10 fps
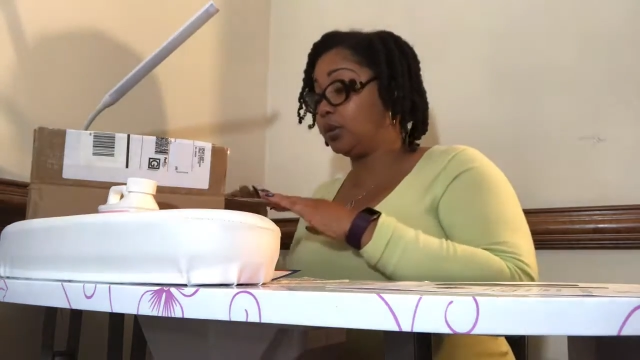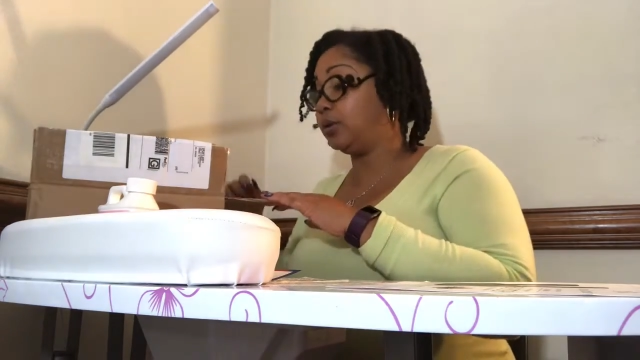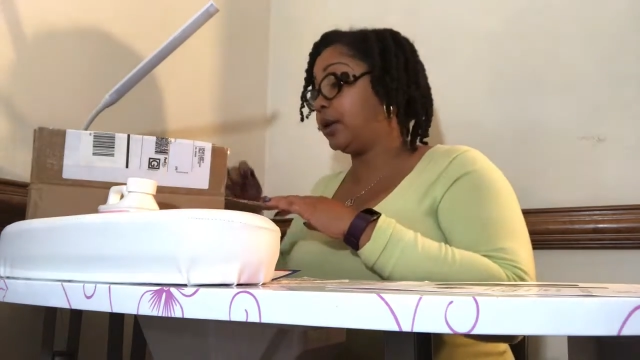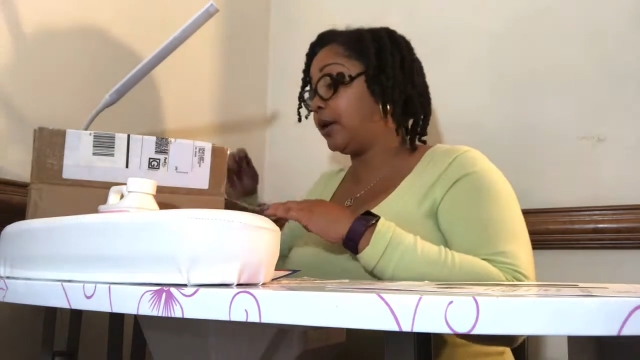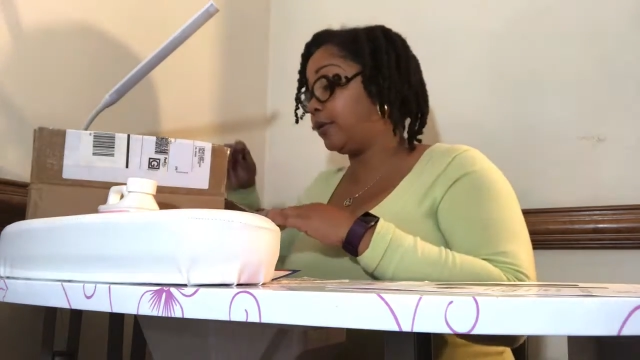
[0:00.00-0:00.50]

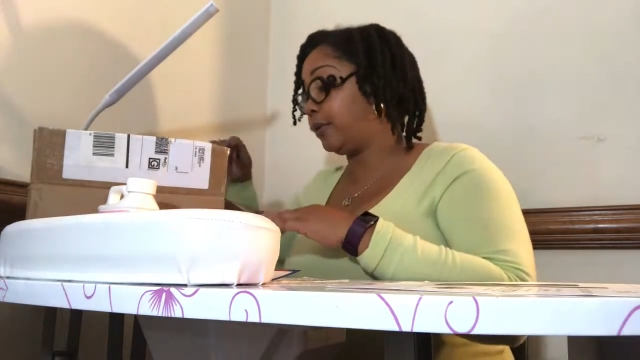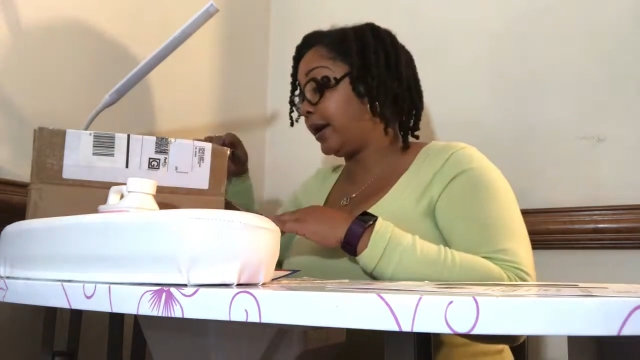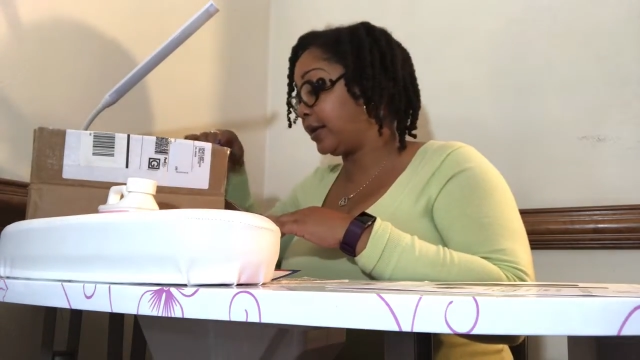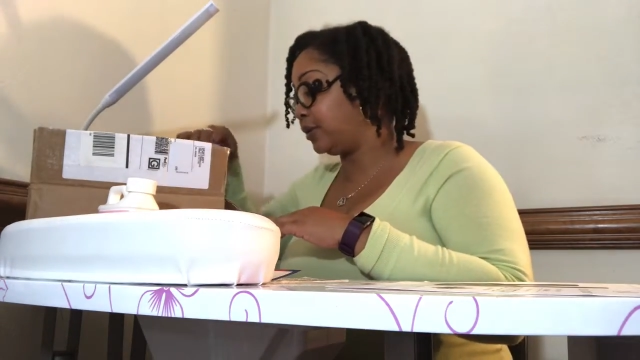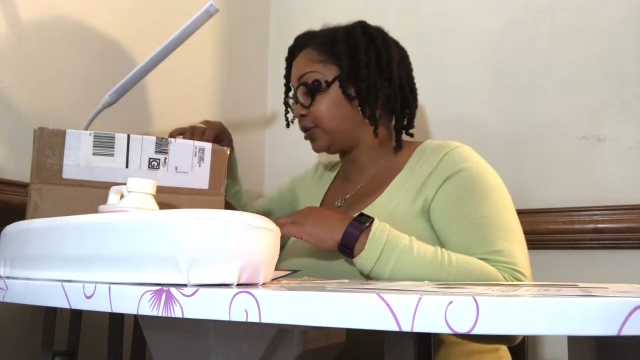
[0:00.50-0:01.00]
now we're
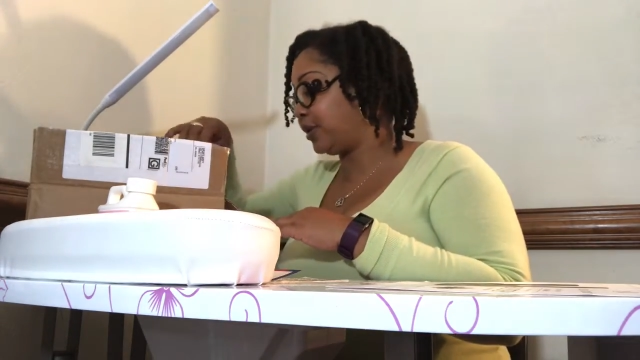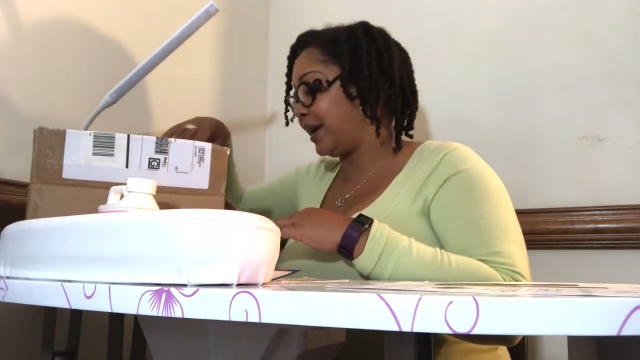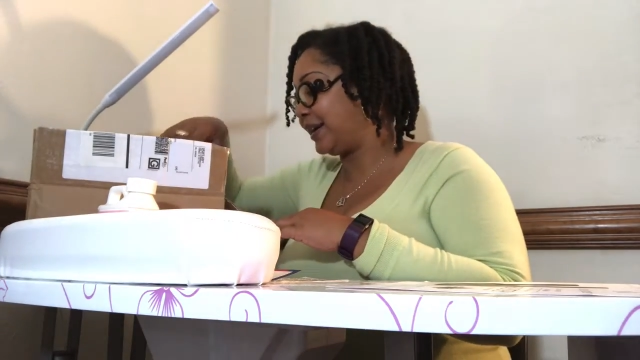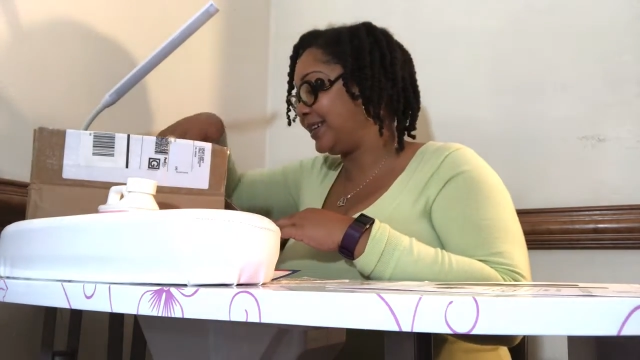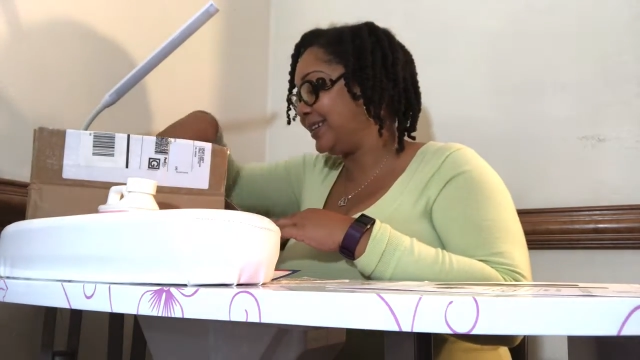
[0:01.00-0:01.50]
back on
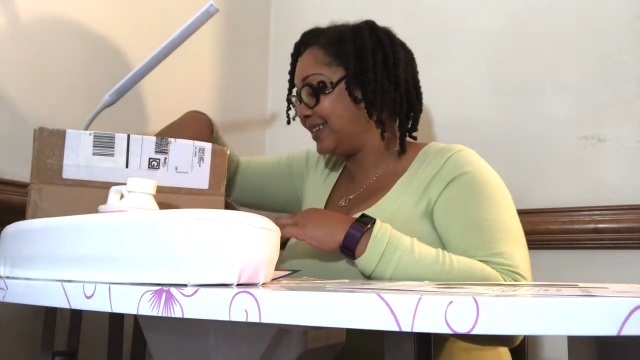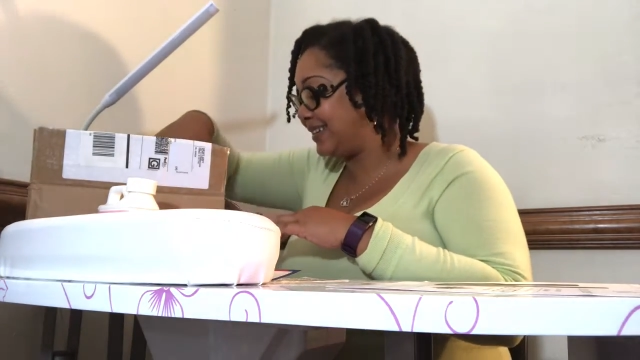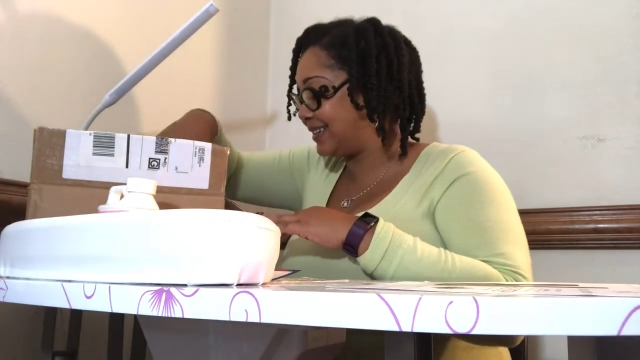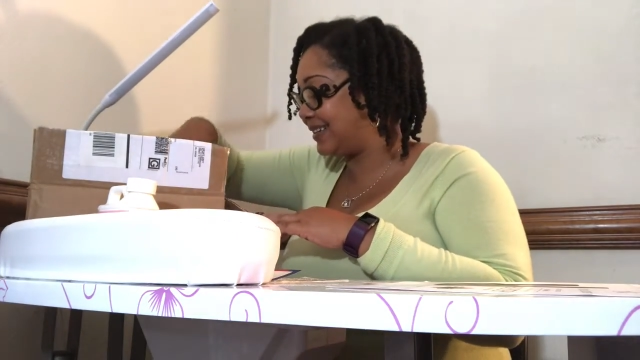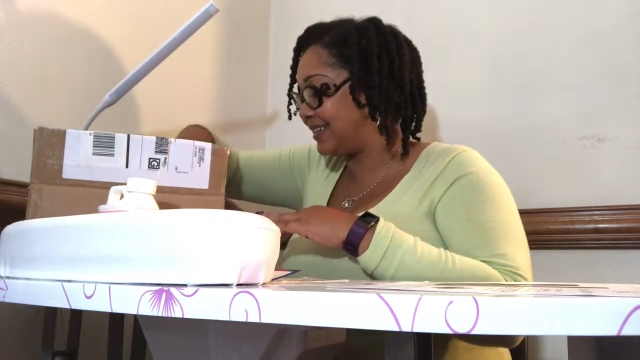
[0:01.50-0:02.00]
track.
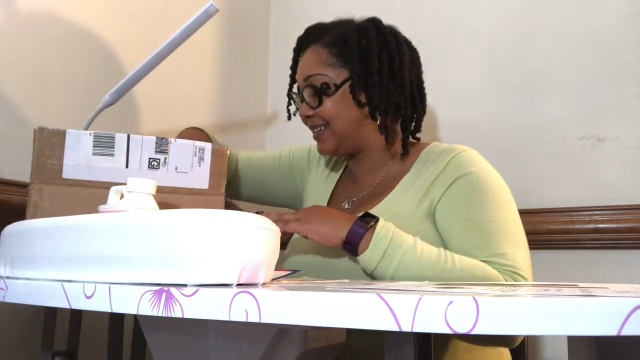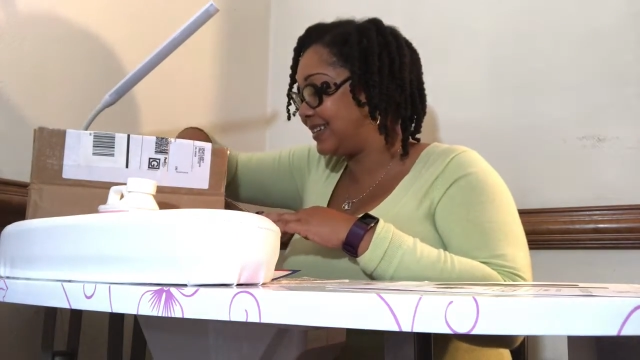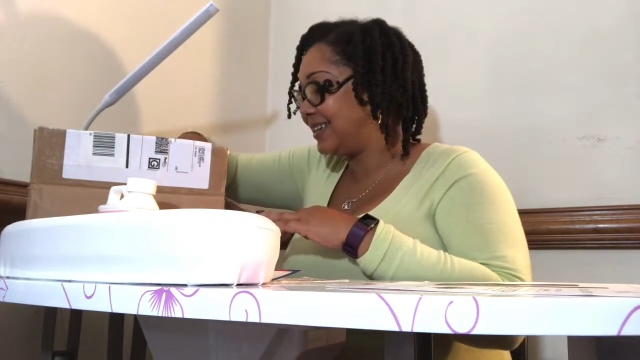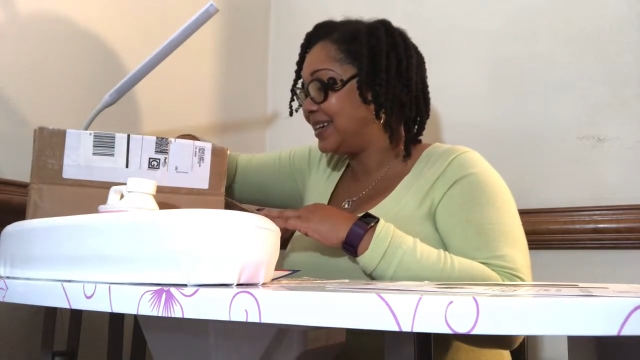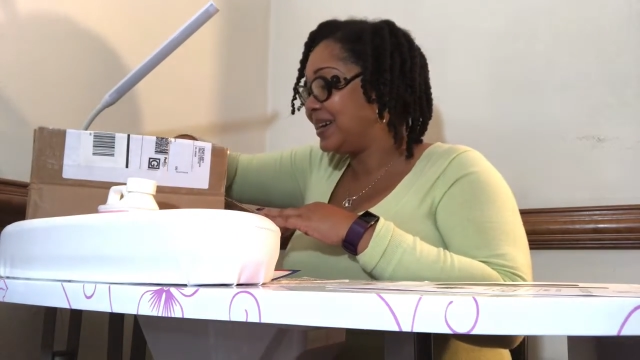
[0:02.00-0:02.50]

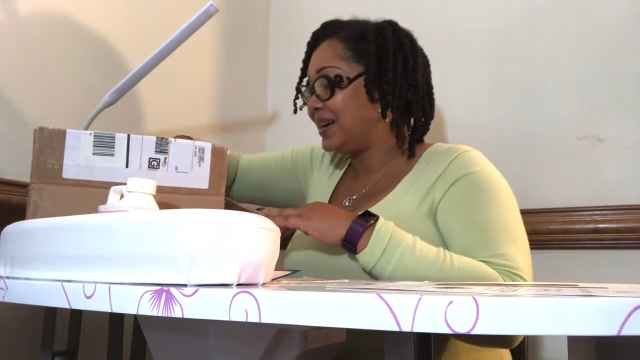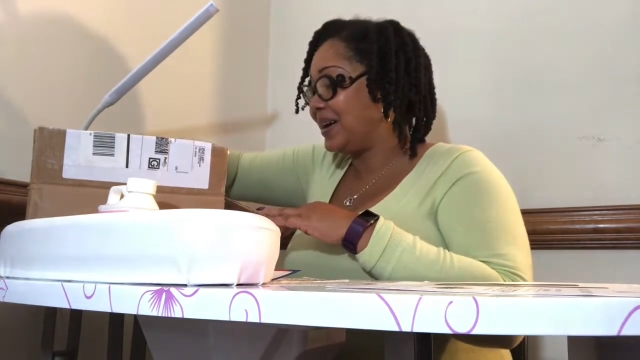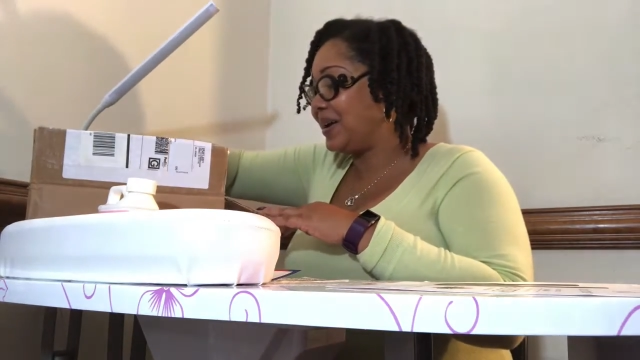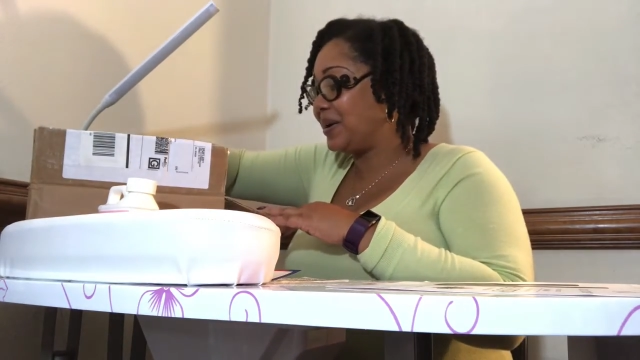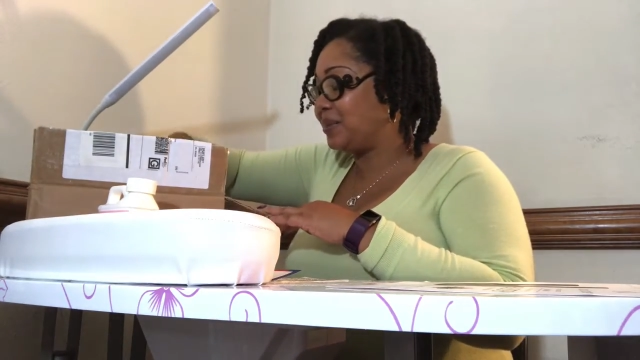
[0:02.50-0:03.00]

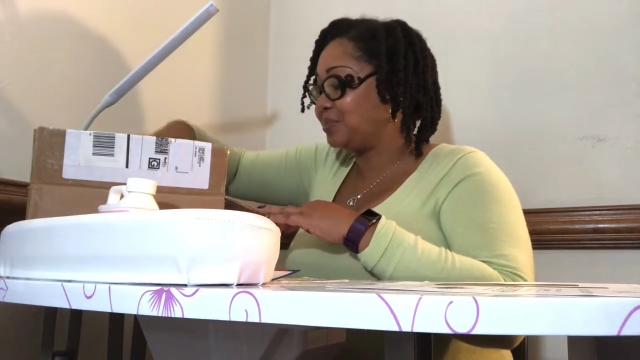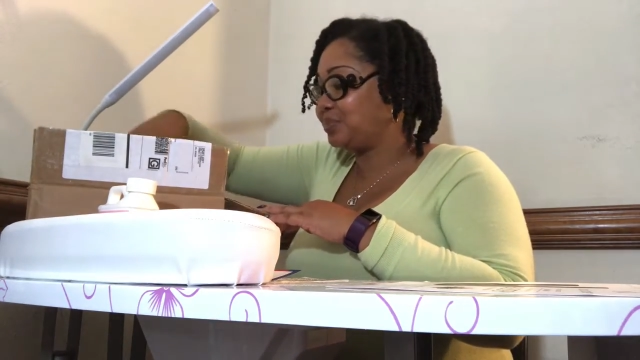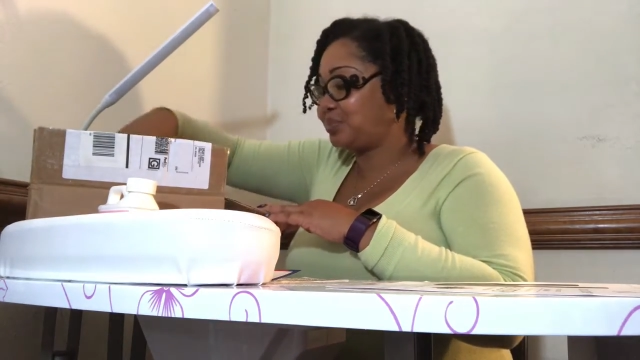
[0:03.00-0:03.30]
And